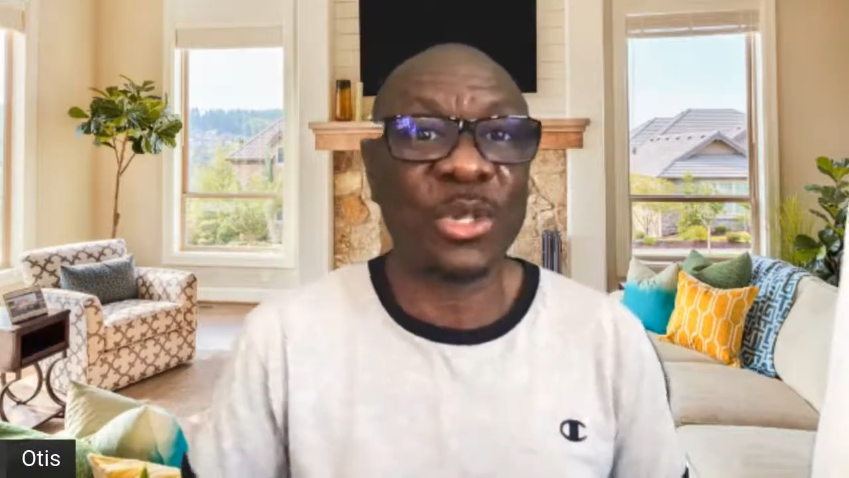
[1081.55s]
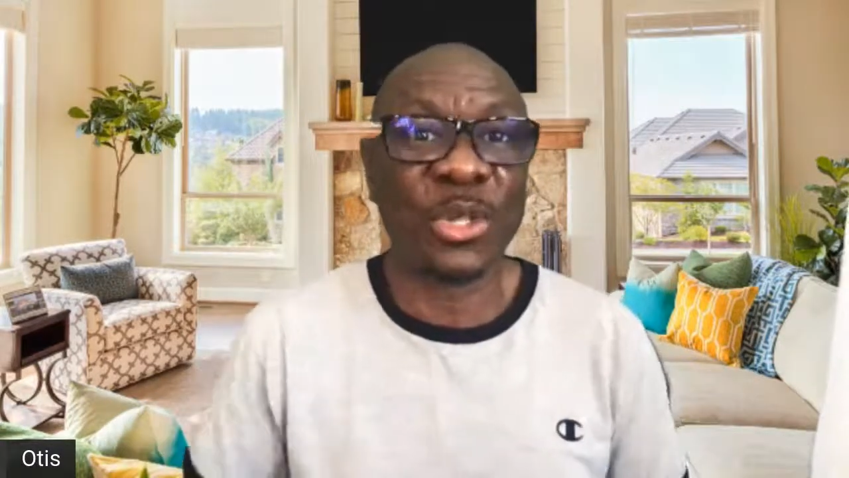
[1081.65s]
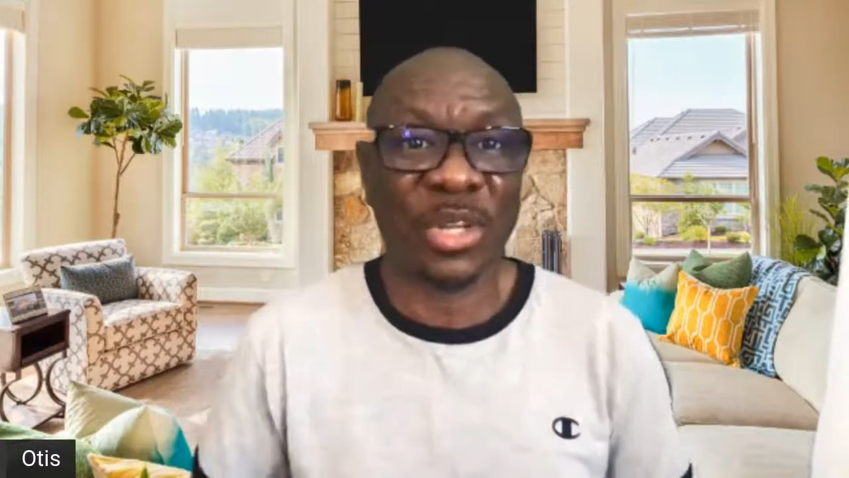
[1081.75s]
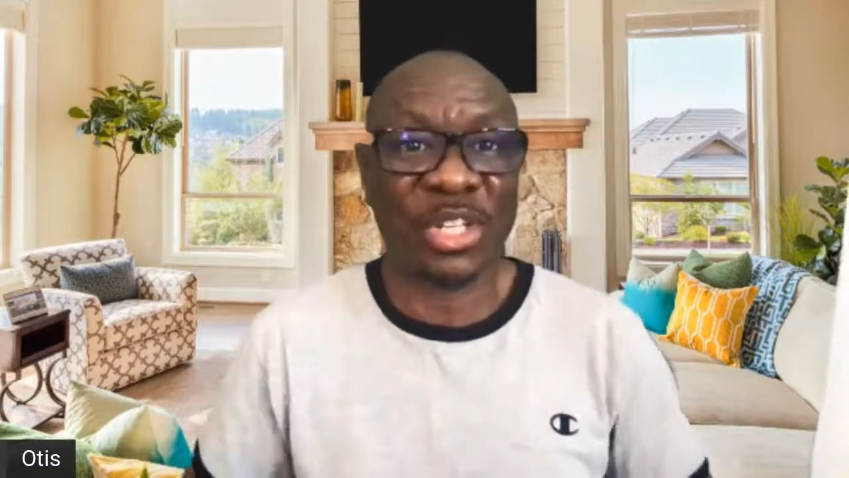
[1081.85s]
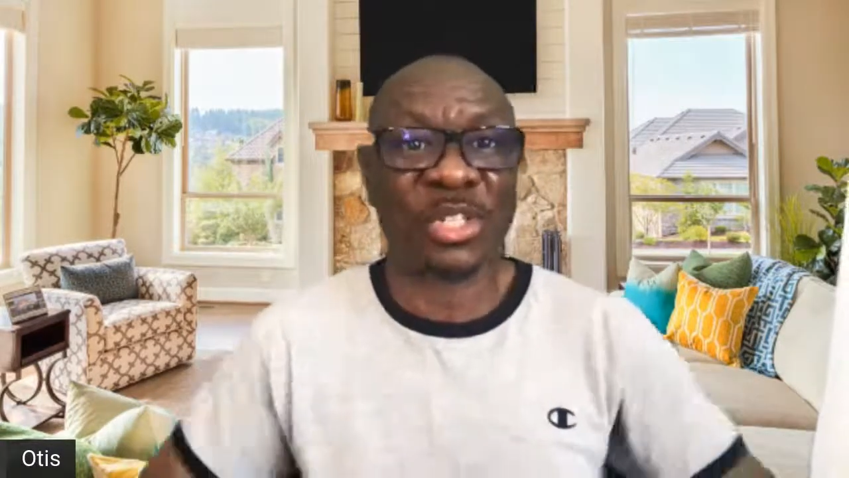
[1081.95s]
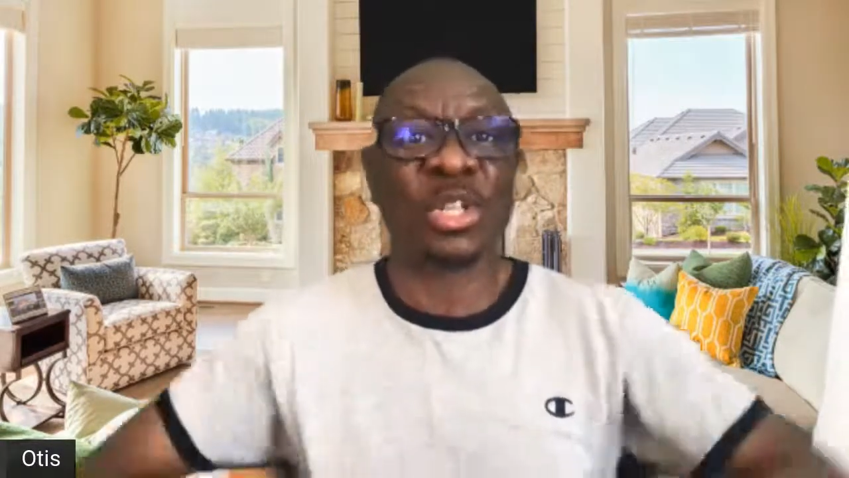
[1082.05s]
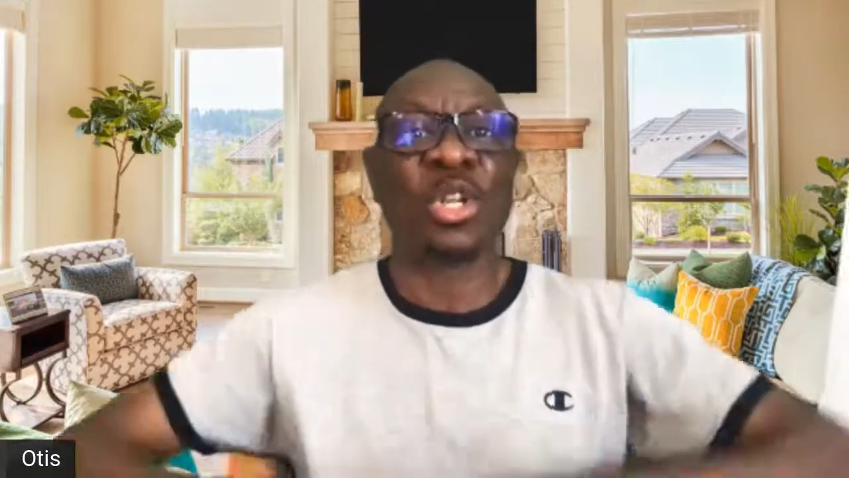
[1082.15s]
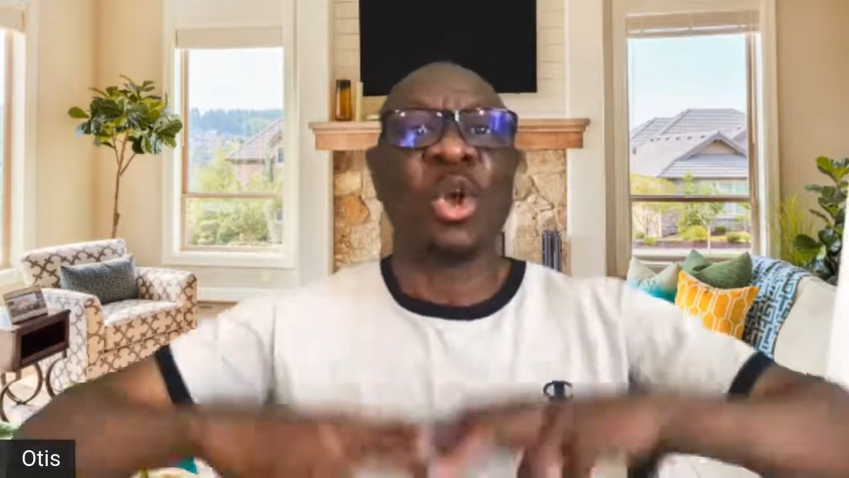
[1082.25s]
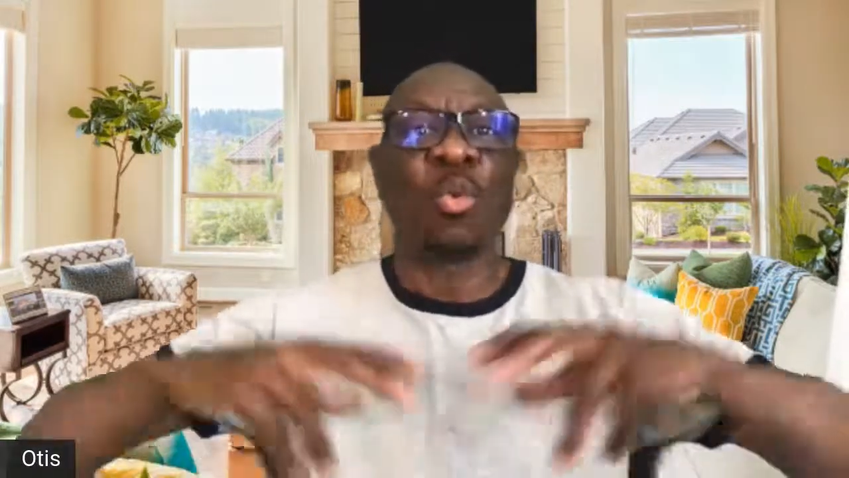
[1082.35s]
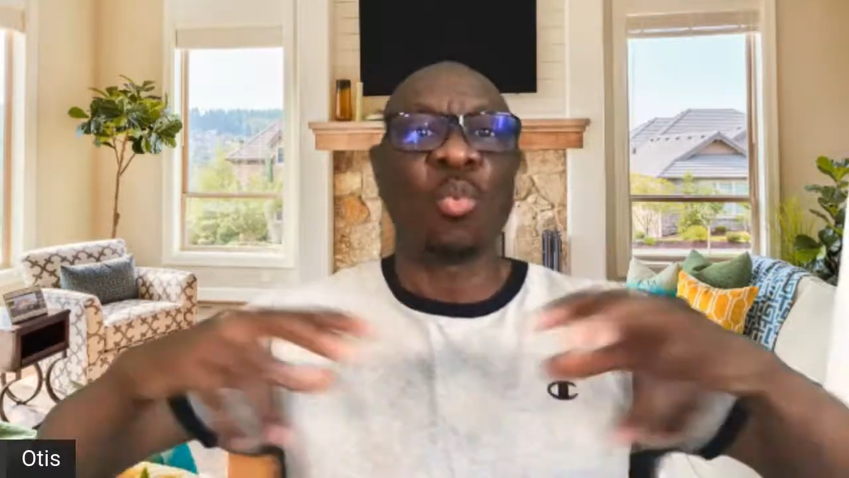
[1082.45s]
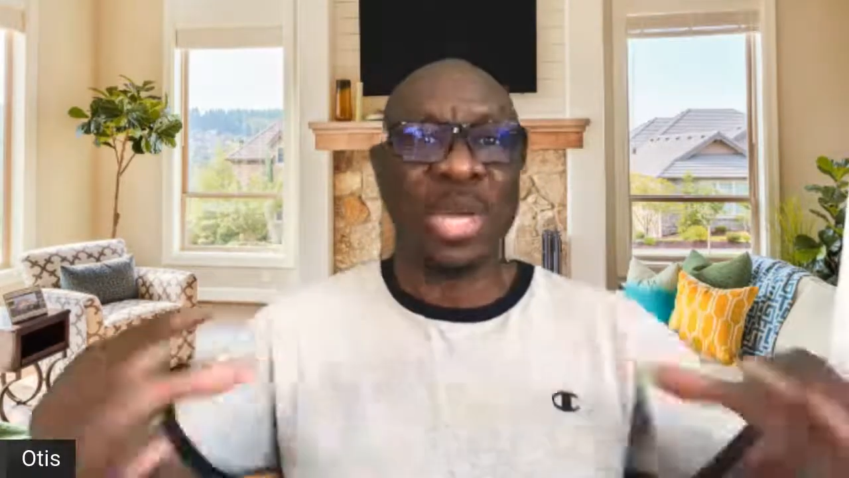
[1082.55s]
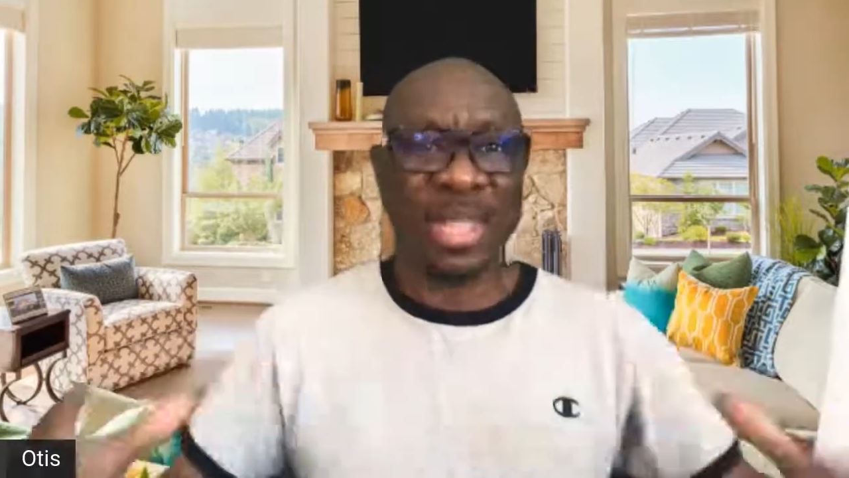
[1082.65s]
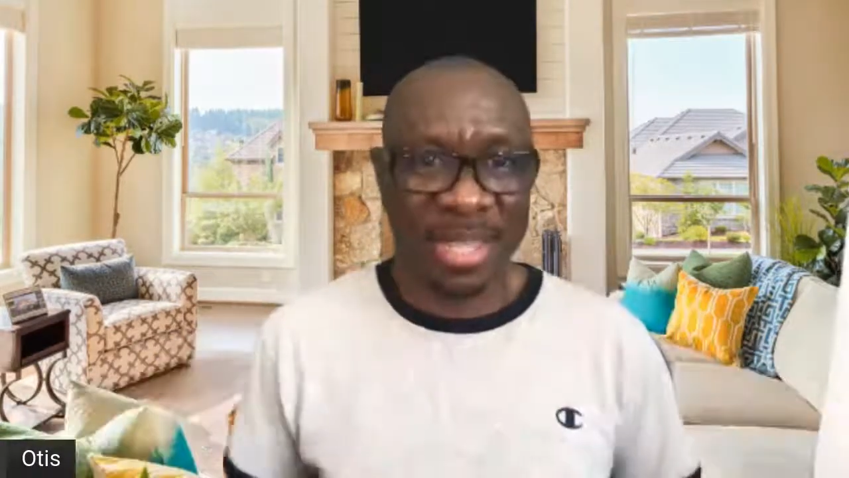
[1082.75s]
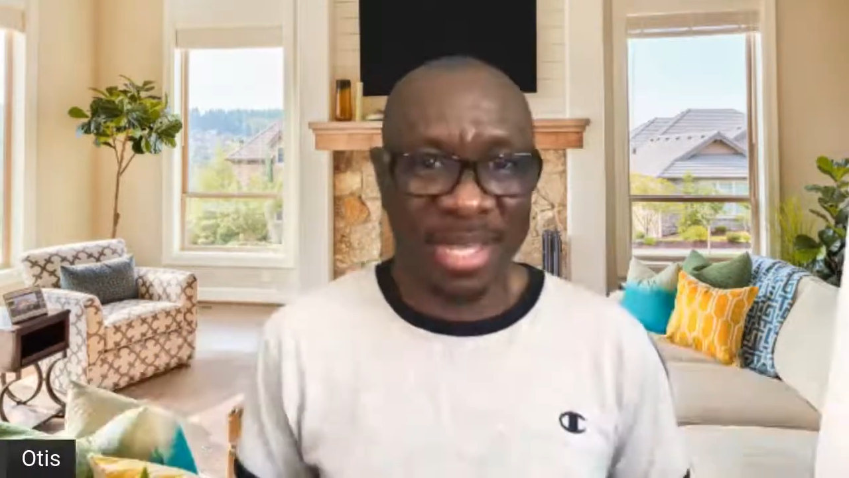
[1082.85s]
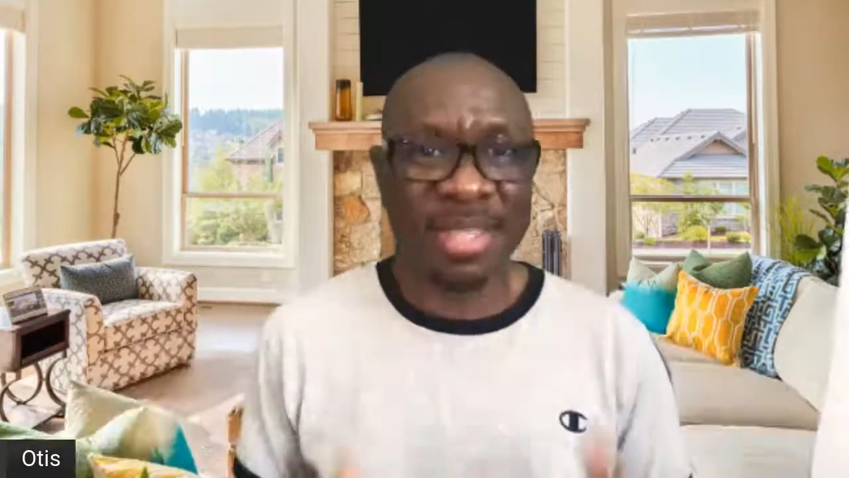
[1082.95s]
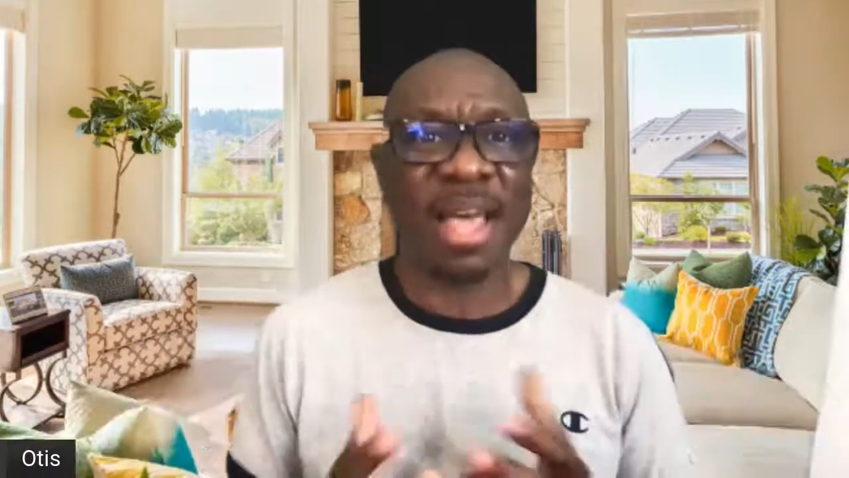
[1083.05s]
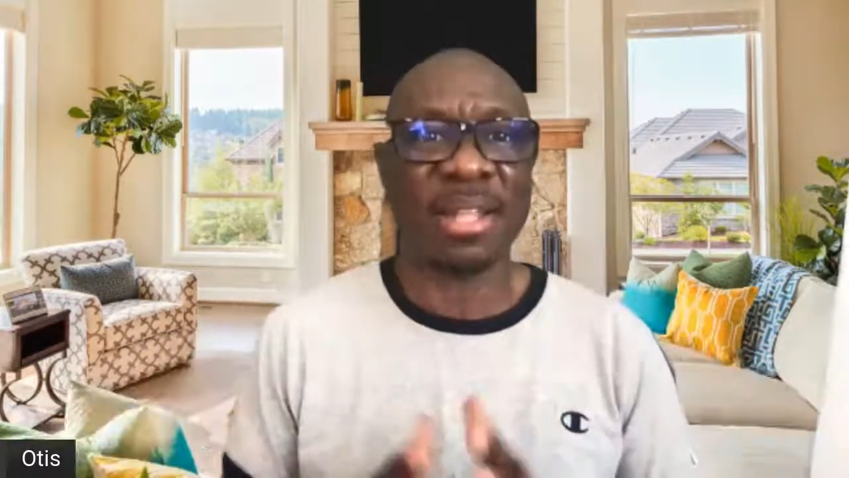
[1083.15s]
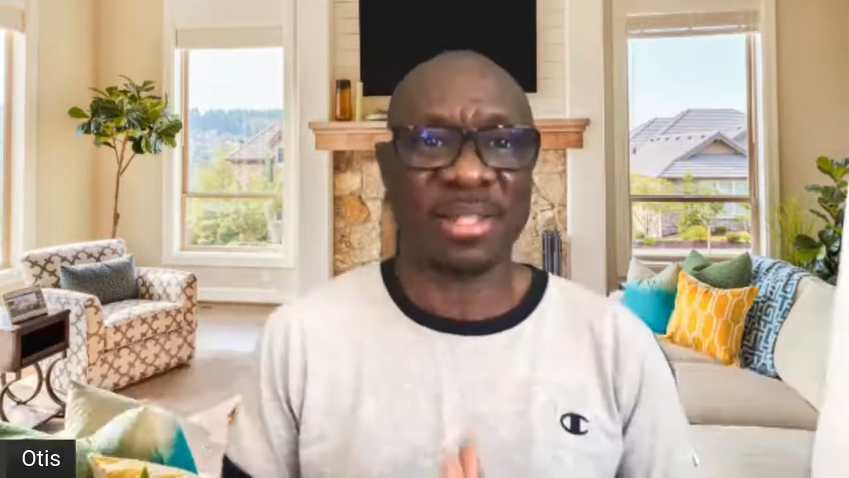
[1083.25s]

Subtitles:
location within that